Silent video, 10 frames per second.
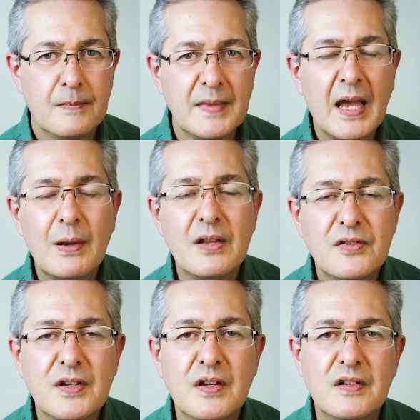Now
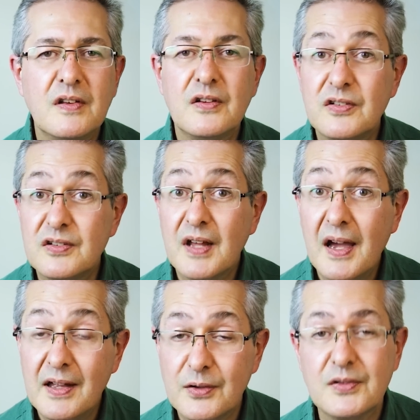let's turn to the
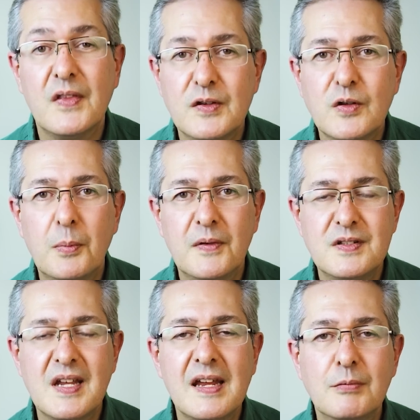styles at the top of the
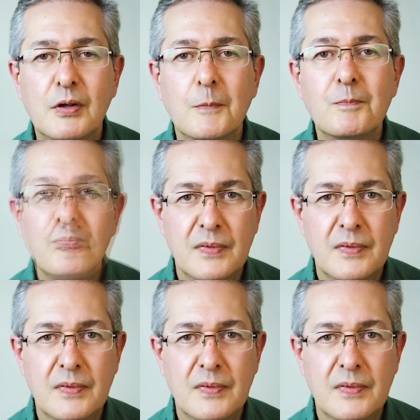table.